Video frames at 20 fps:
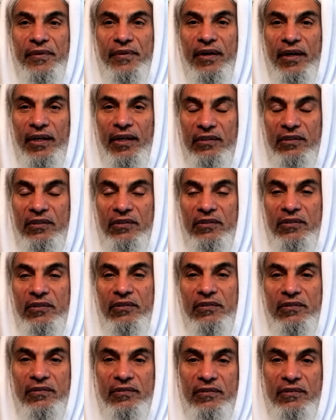
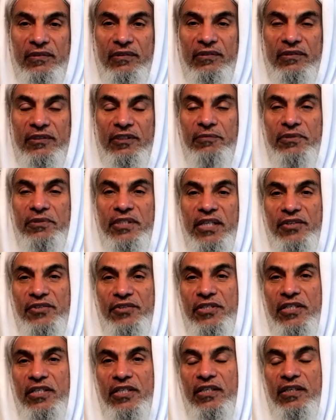Although
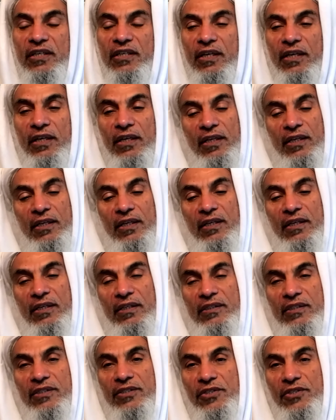substantially
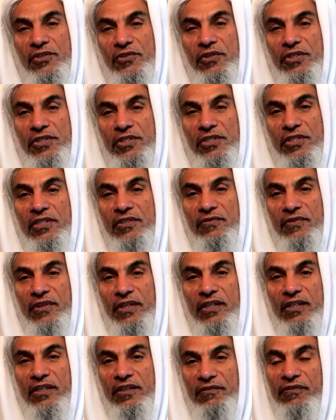the situation is
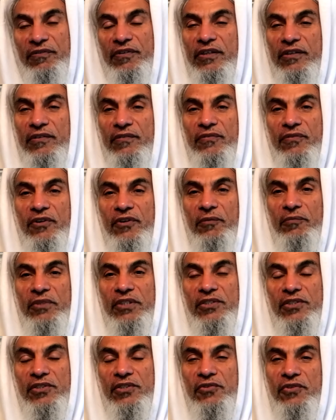very different from the
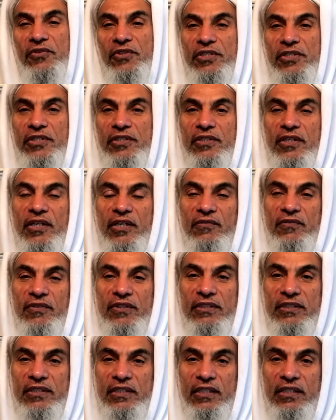situation that
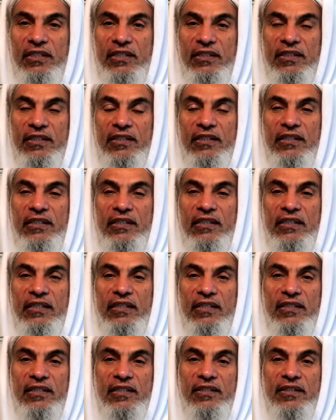was there in the
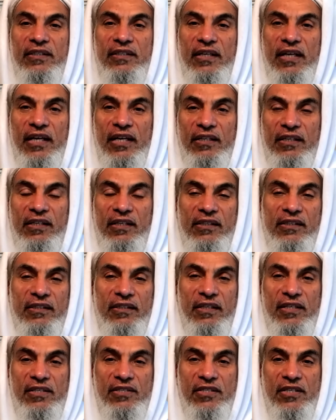8th and the 9th and the
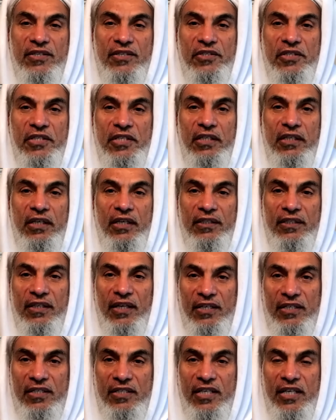10th century. At
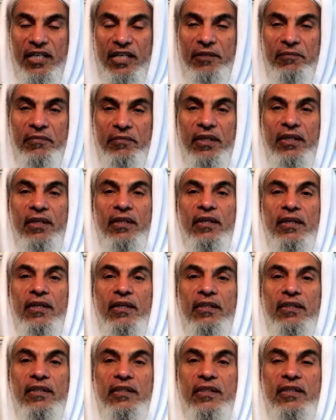that time,
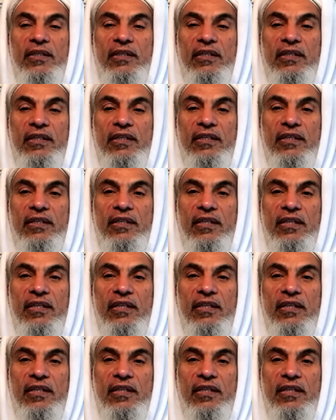the